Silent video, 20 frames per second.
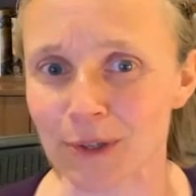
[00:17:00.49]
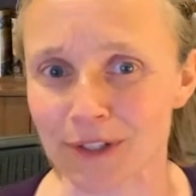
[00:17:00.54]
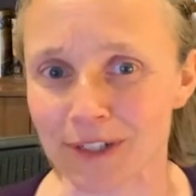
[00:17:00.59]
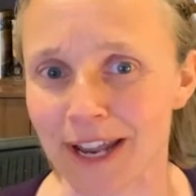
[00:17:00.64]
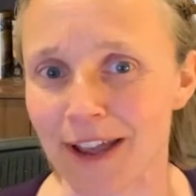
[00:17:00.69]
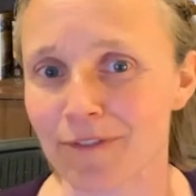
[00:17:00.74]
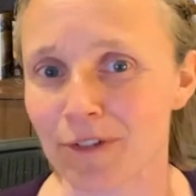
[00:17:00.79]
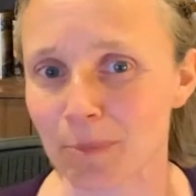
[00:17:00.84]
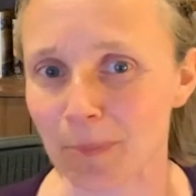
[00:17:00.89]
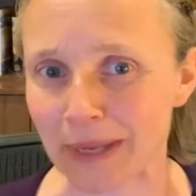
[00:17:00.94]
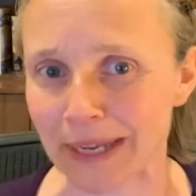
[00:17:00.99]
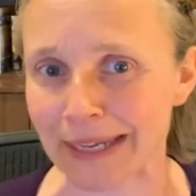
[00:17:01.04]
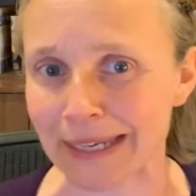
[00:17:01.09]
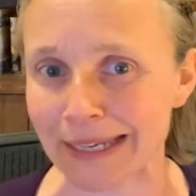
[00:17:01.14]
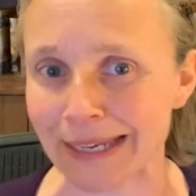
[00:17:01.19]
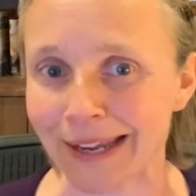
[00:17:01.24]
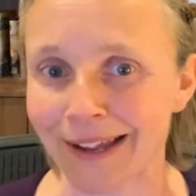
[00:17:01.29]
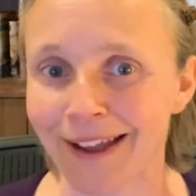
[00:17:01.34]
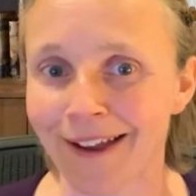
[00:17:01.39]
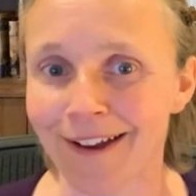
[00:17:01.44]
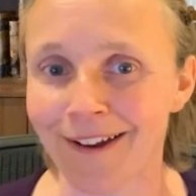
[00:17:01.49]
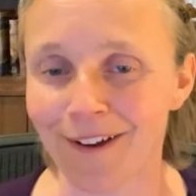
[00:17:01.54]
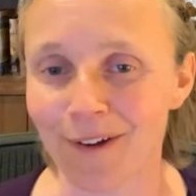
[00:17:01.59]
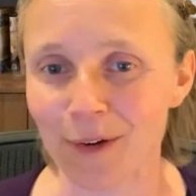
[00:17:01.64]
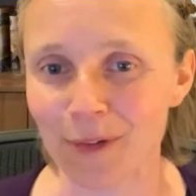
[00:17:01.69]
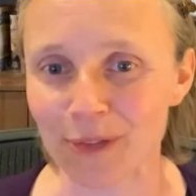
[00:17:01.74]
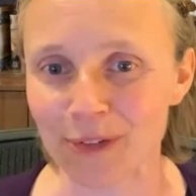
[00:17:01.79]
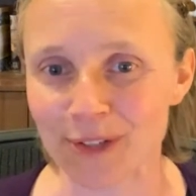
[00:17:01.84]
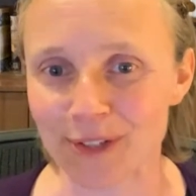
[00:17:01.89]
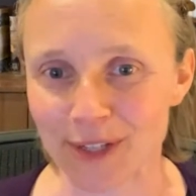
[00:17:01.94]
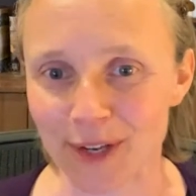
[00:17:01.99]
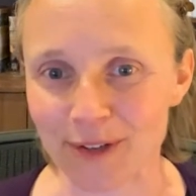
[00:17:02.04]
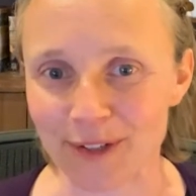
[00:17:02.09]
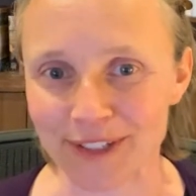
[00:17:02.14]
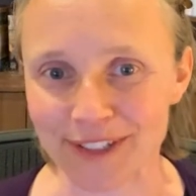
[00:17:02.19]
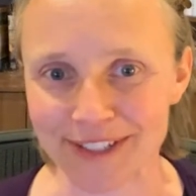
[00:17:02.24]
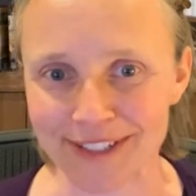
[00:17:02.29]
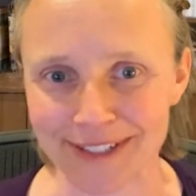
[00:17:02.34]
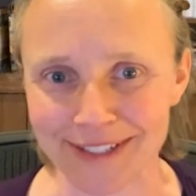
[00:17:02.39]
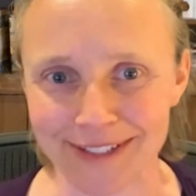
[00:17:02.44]
can ever be on the
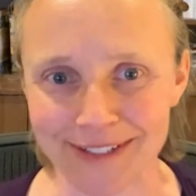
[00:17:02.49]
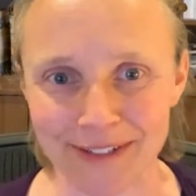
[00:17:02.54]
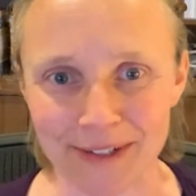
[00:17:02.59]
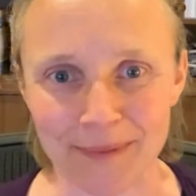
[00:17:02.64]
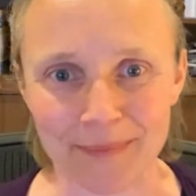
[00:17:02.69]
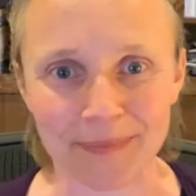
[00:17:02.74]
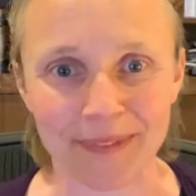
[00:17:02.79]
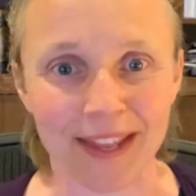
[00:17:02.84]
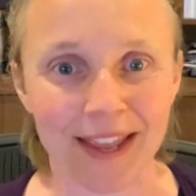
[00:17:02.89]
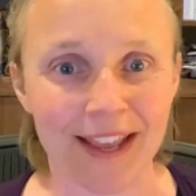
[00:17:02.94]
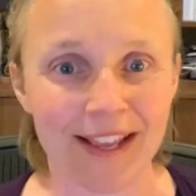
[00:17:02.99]
solar system.